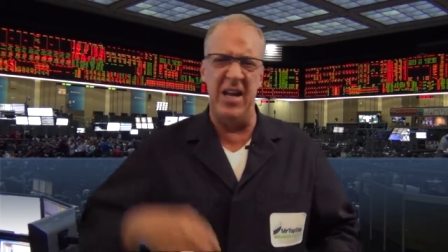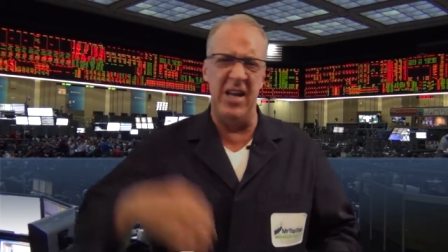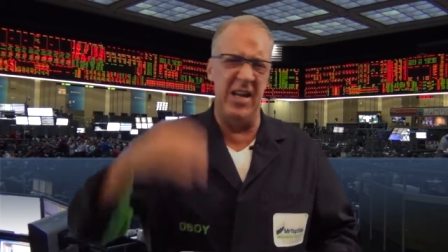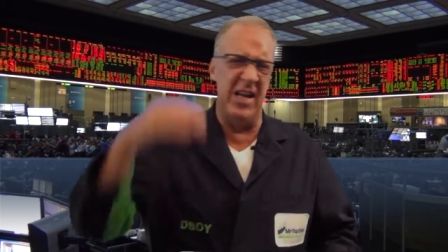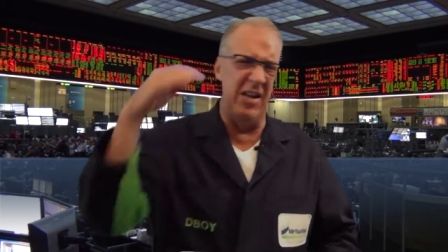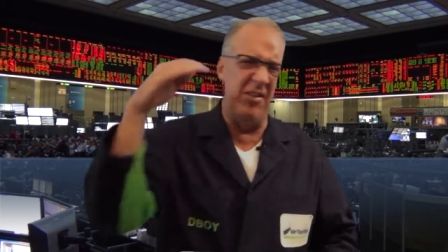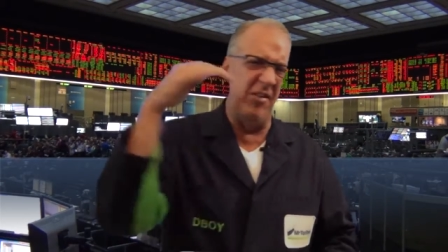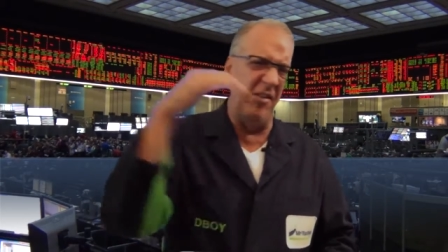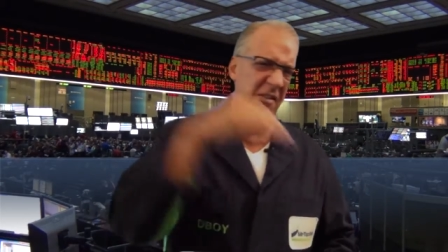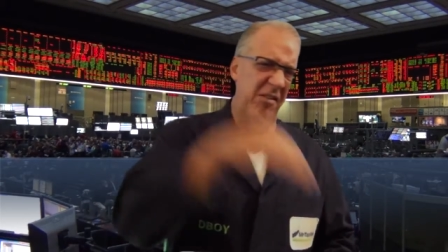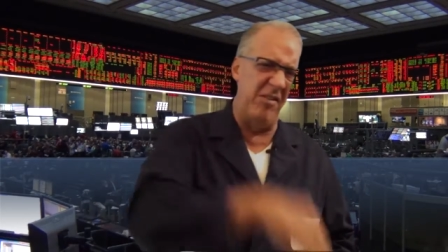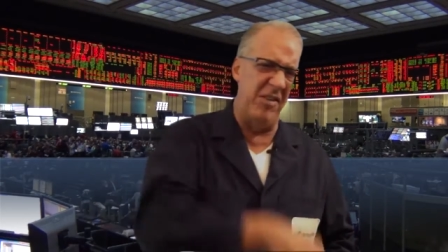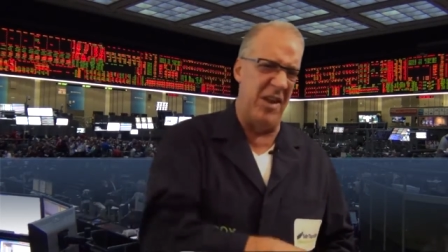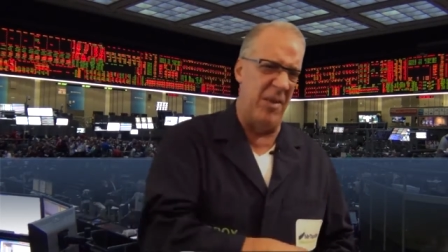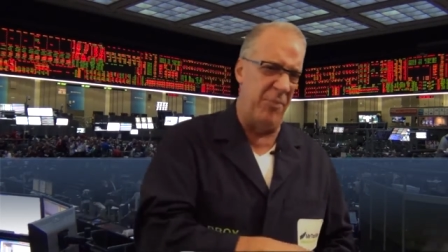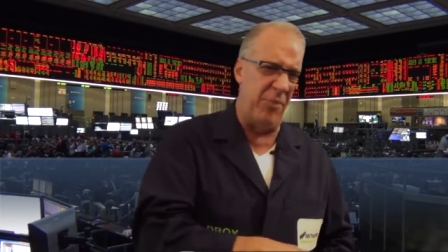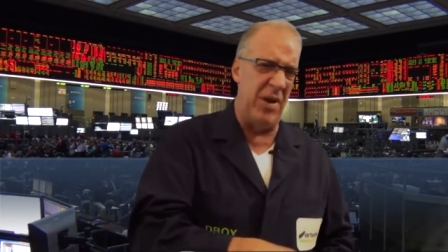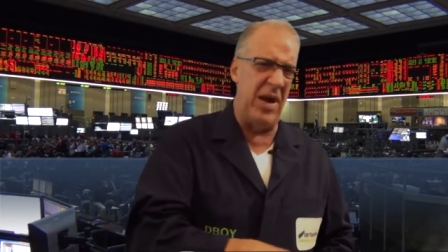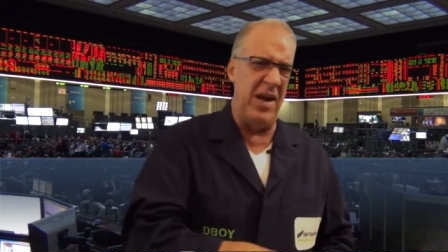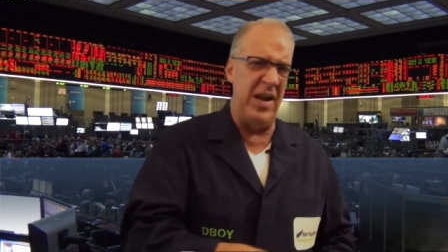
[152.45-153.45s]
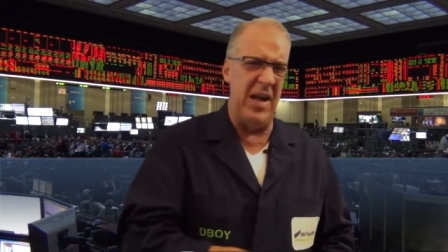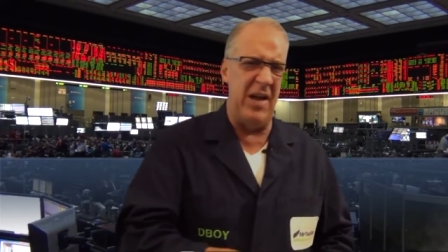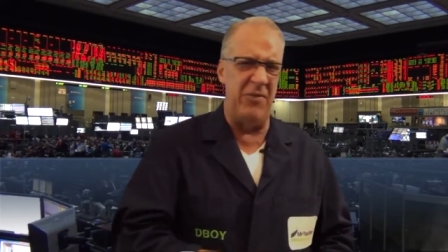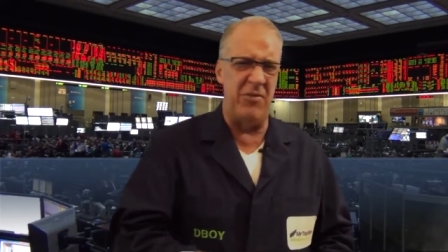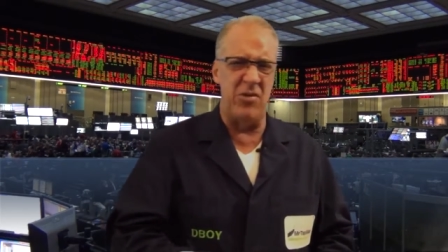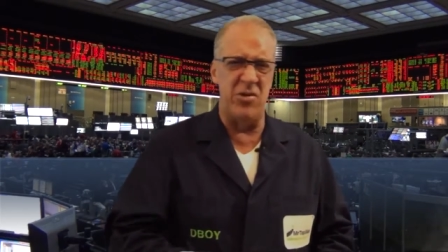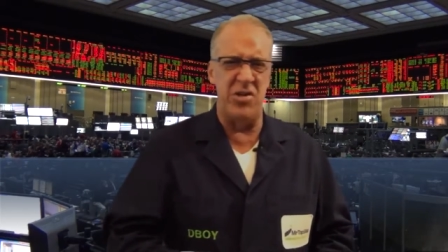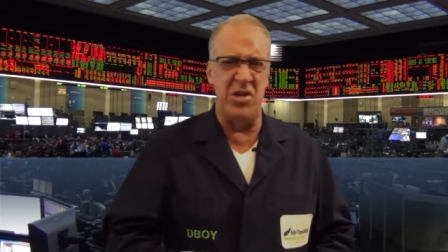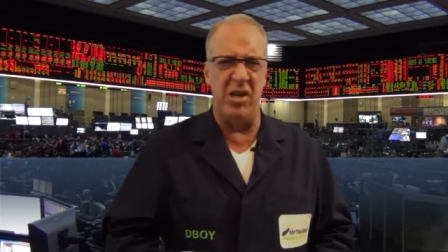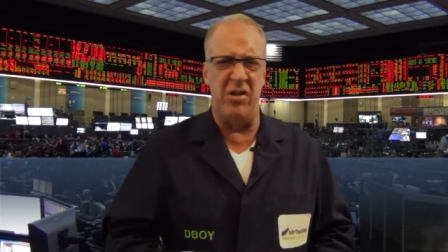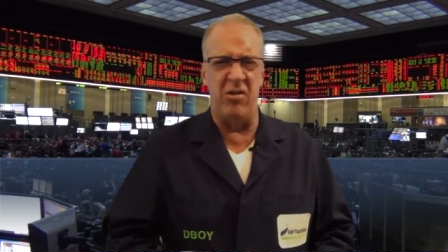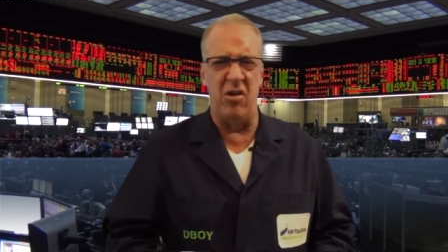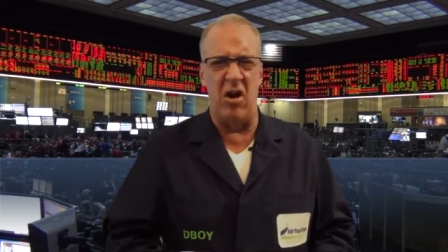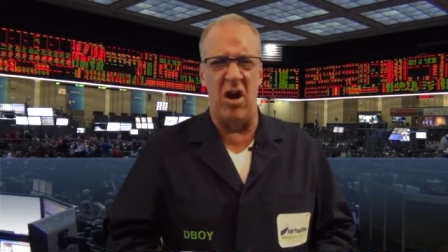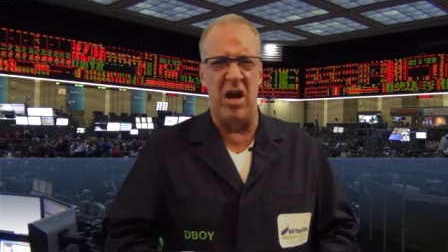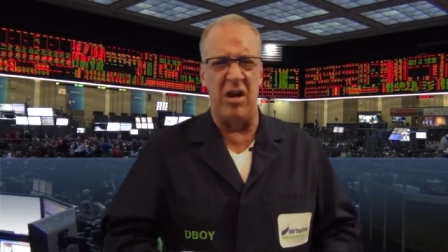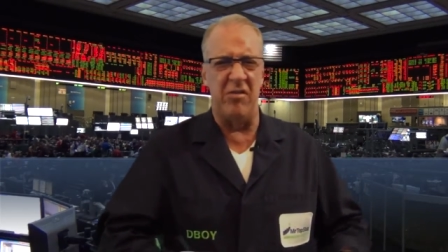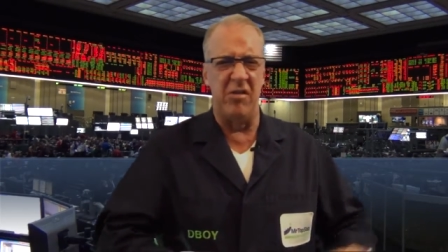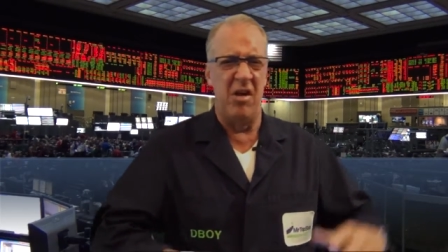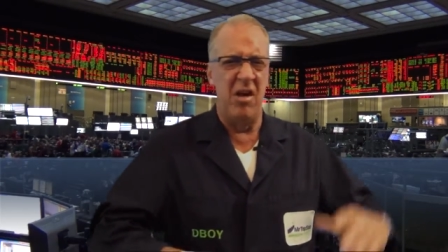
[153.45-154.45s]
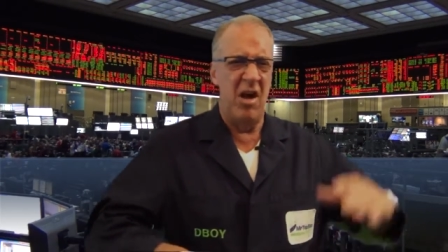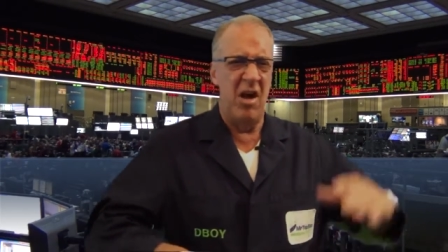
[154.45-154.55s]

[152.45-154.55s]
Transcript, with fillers: you get this dip right after she talked,